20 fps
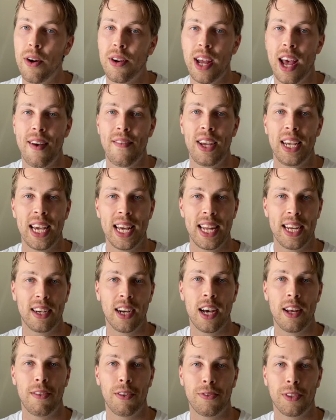having any
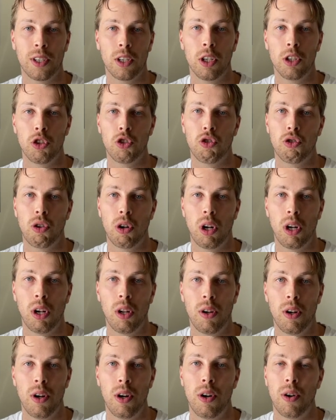kind of
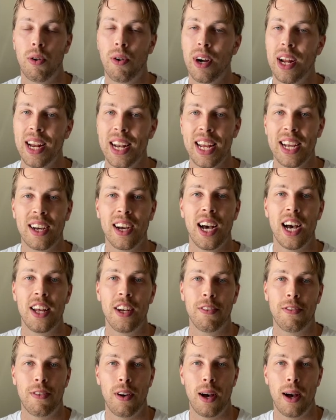control or any kind
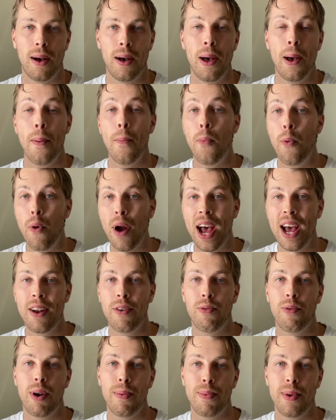of a brand
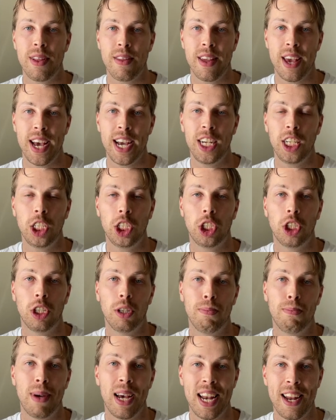
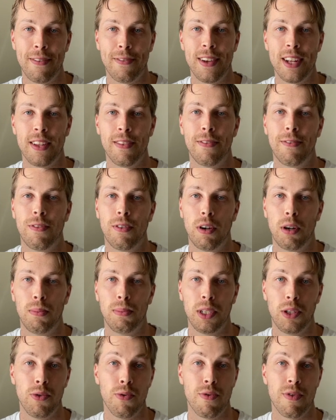reputation benefit from
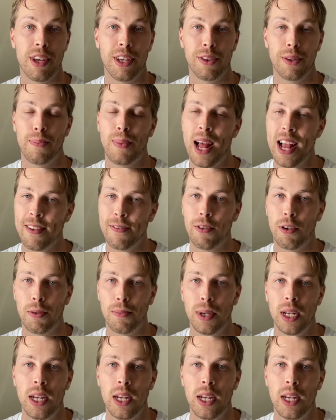using the platform.